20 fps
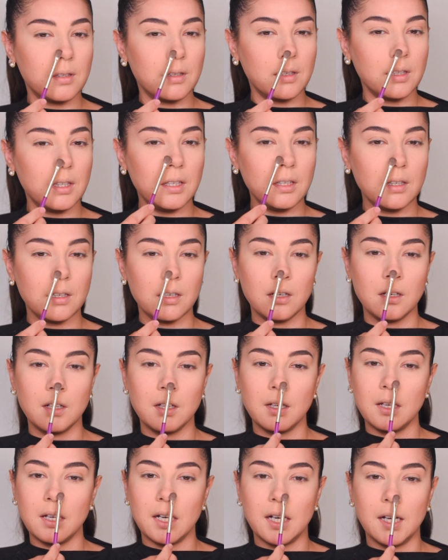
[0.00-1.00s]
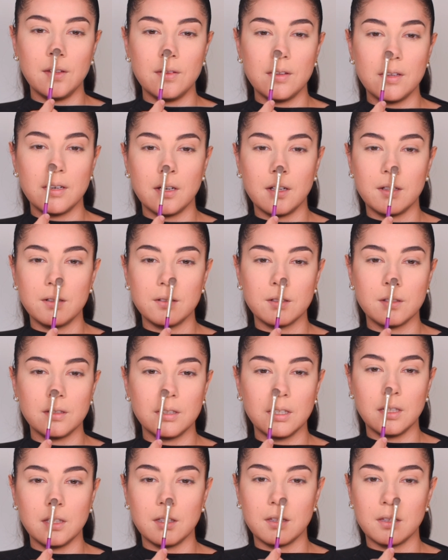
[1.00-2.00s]
here and then
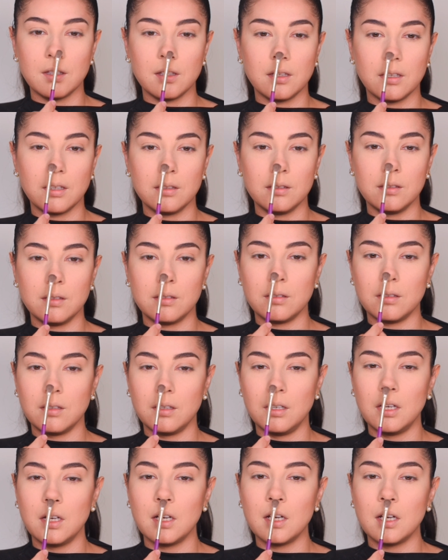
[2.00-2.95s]
underneath a little.